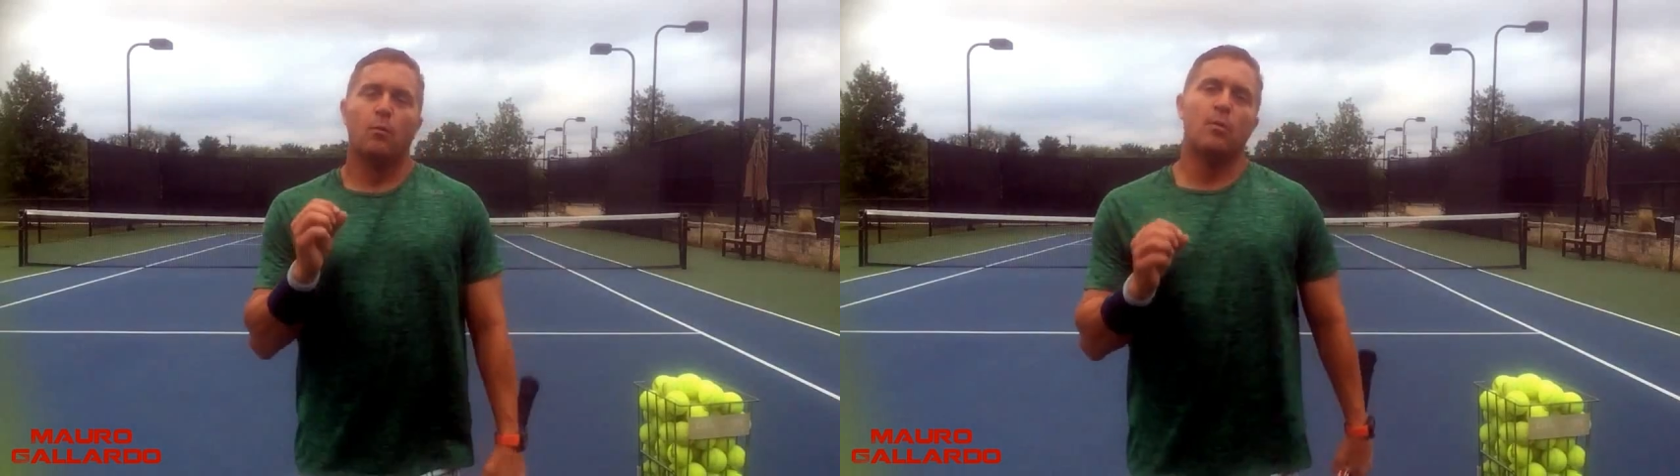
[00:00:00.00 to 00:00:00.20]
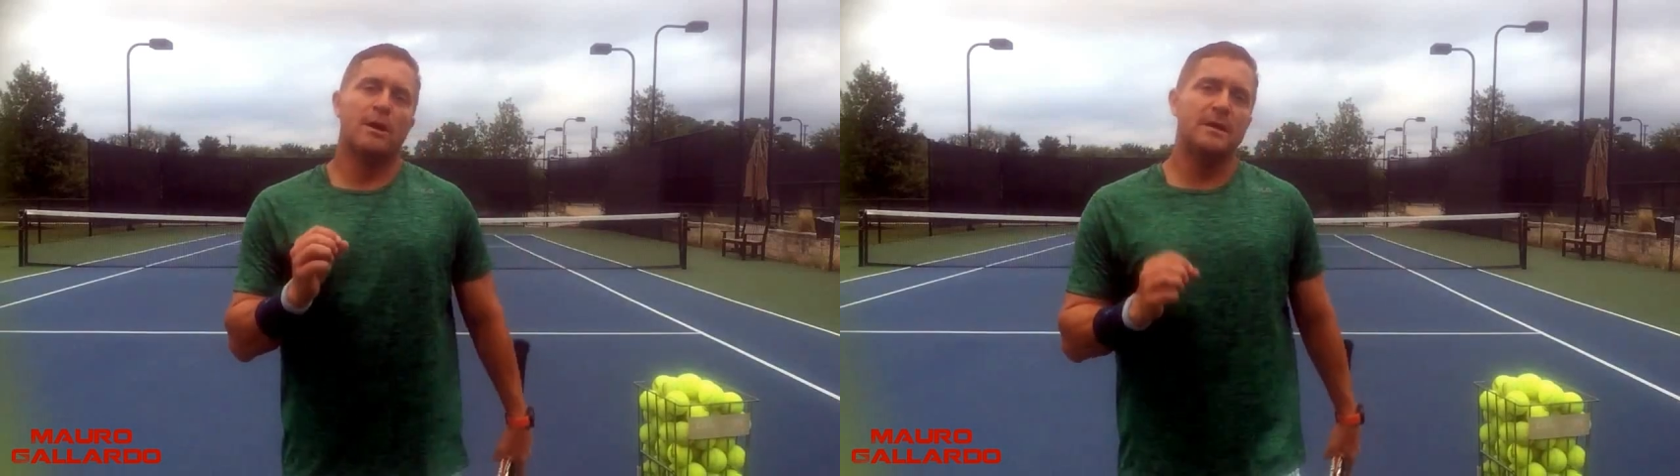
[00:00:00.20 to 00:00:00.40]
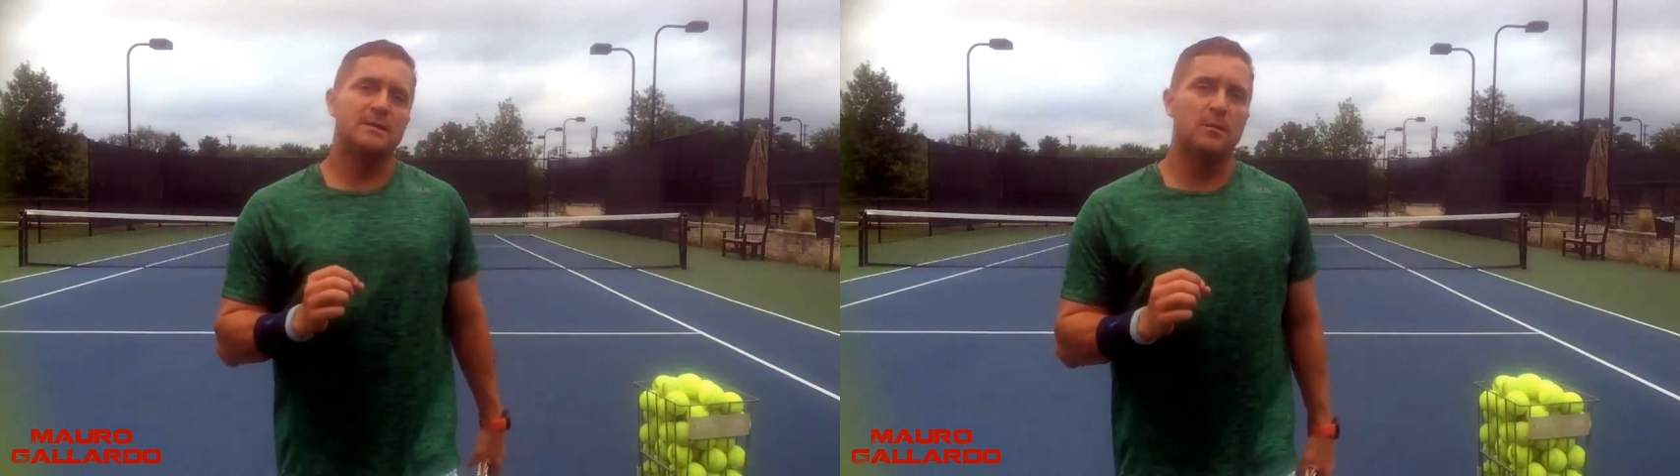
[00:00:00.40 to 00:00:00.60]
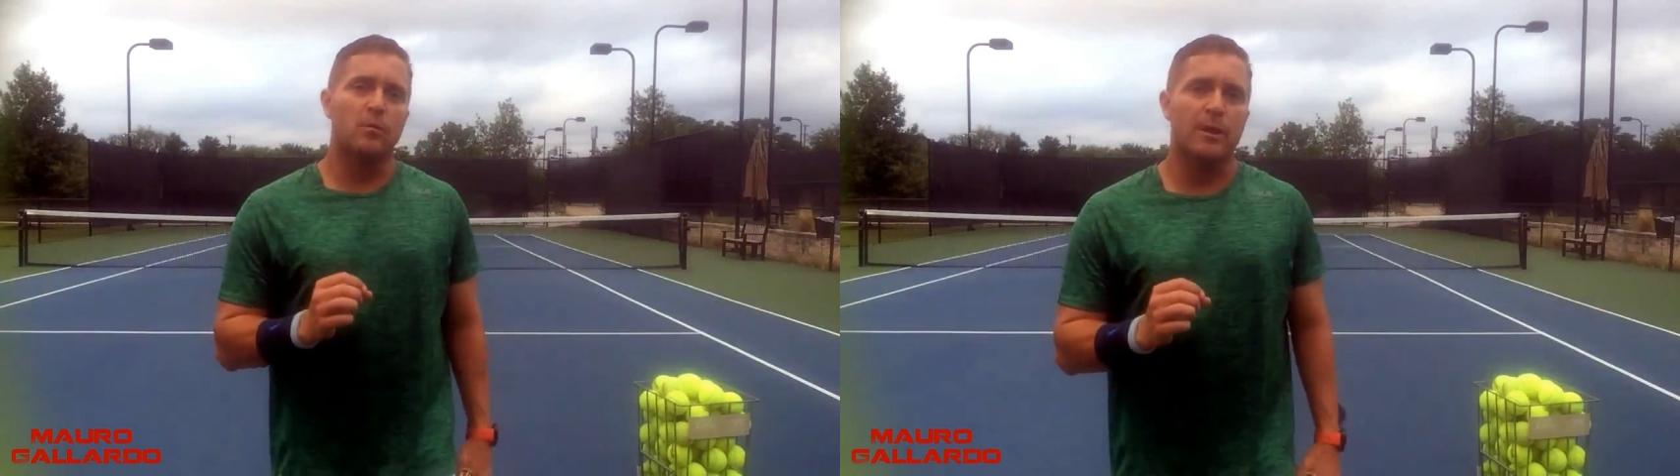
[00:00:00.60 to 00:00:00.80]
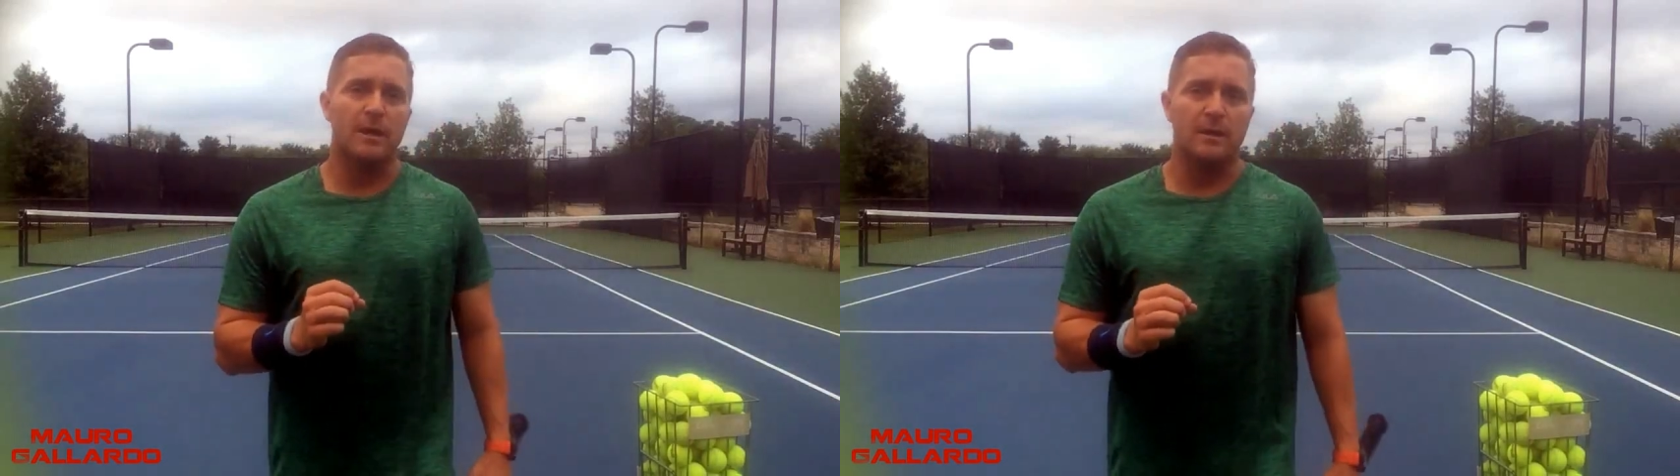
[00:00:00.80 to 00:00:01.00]
One easy
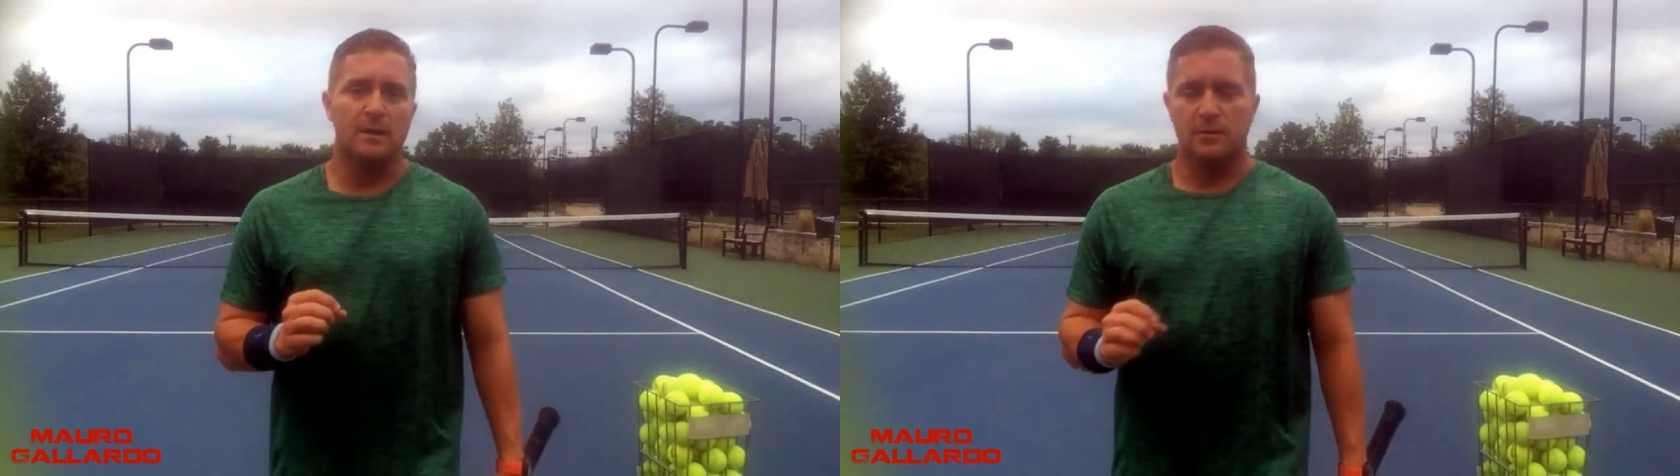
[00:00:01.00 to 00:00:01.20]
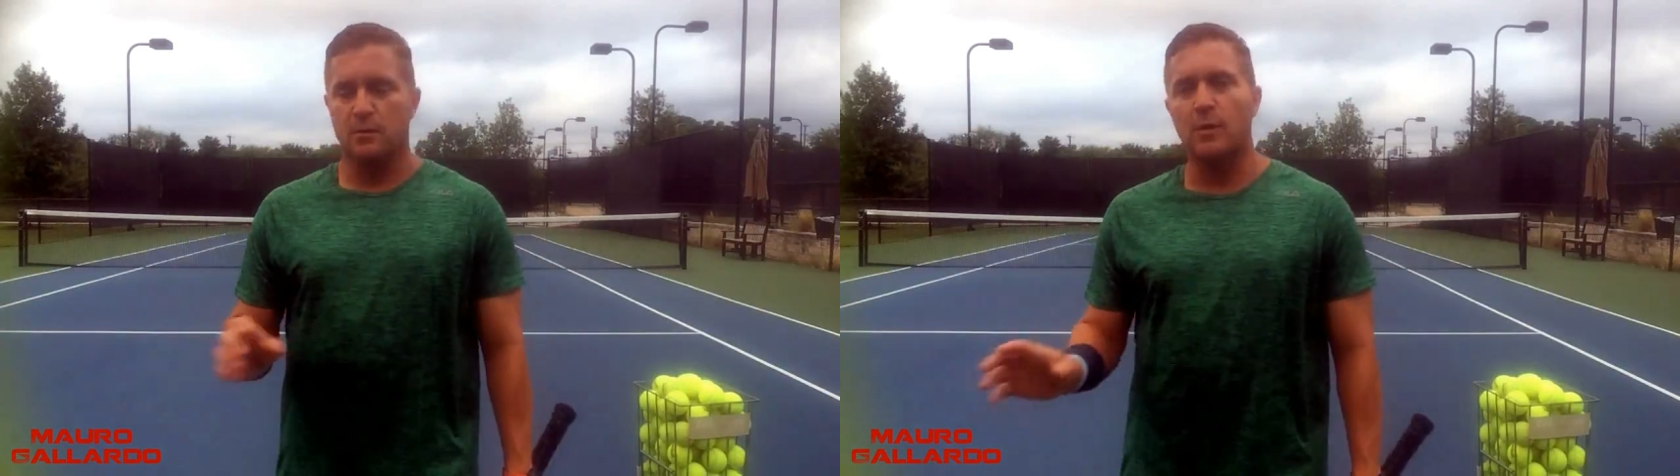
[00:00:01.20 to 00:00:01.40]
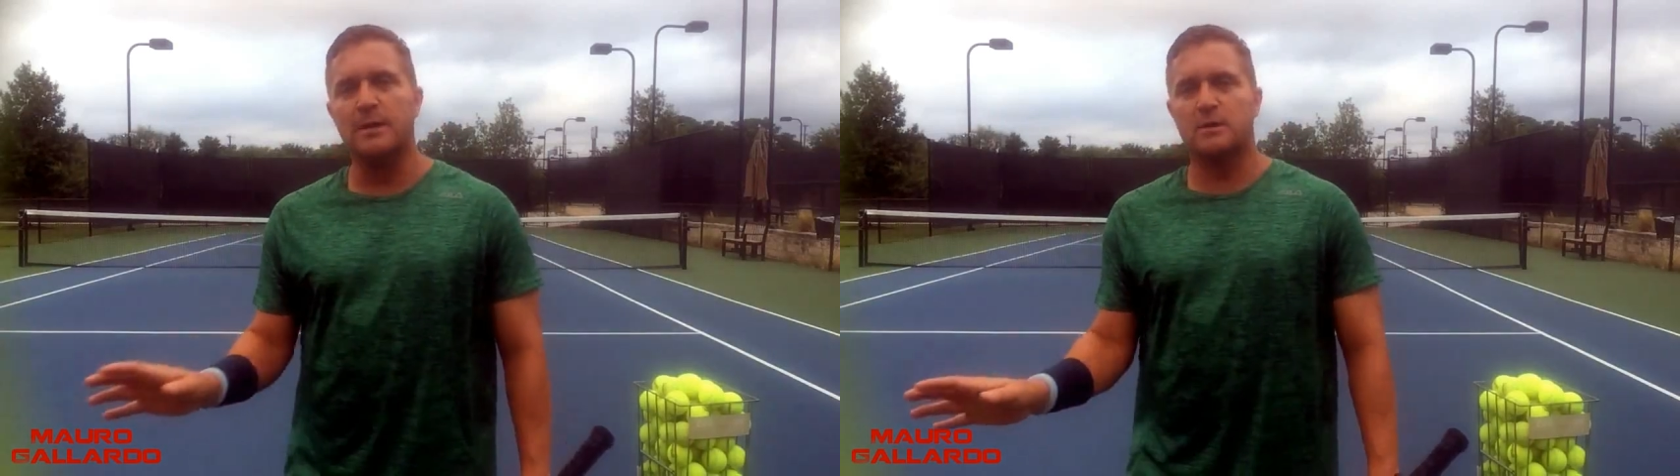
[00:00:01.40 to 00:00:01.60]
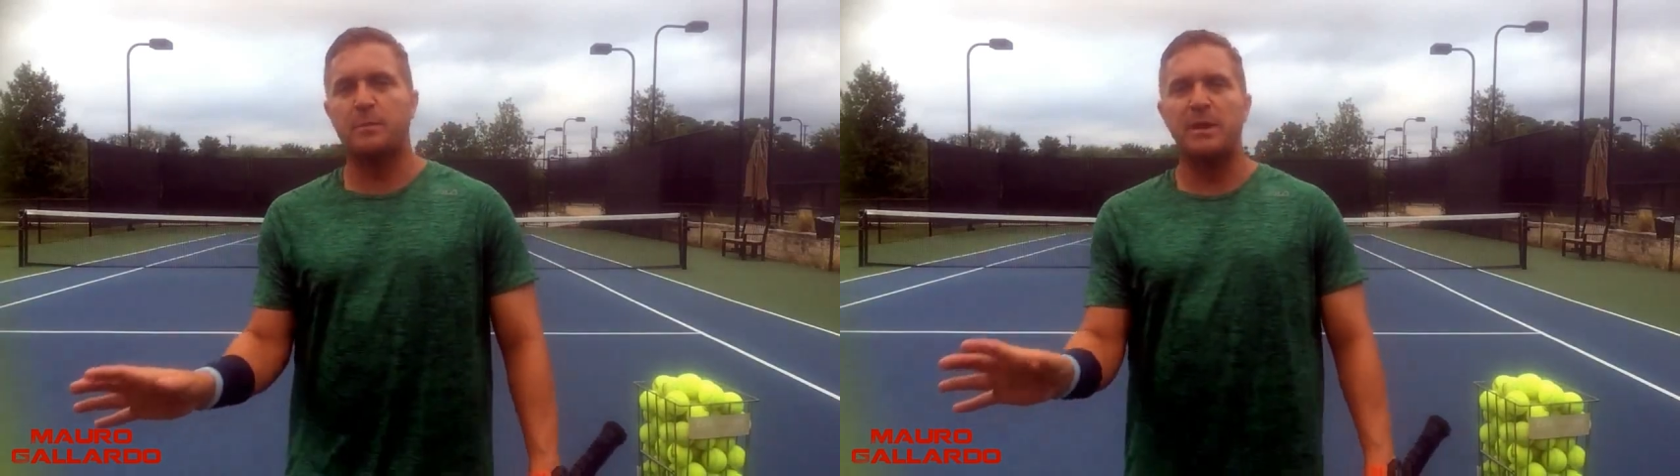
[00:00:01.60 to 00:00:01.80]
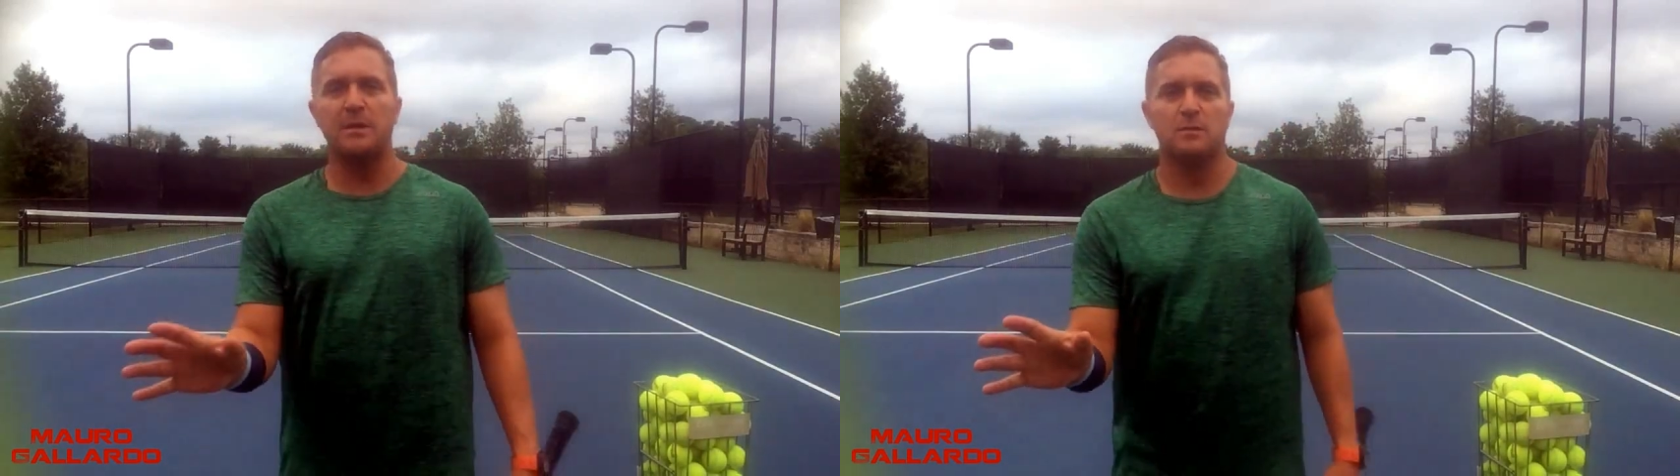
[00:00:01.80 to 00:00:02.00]
way to add
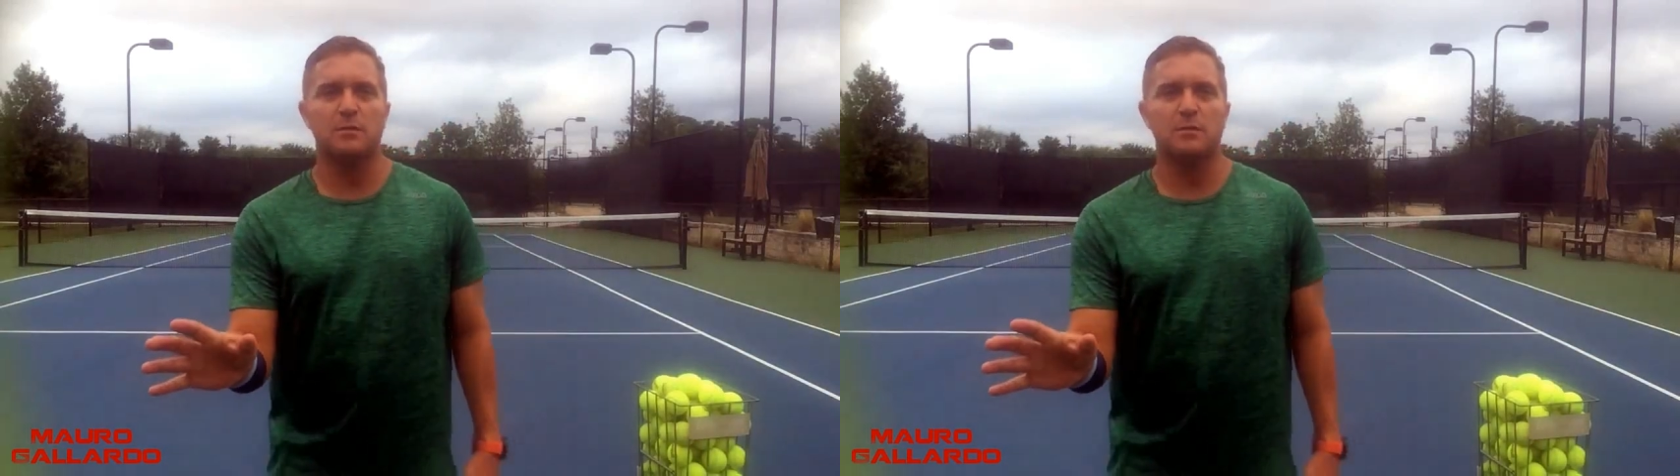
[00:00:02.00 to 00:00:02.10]
spin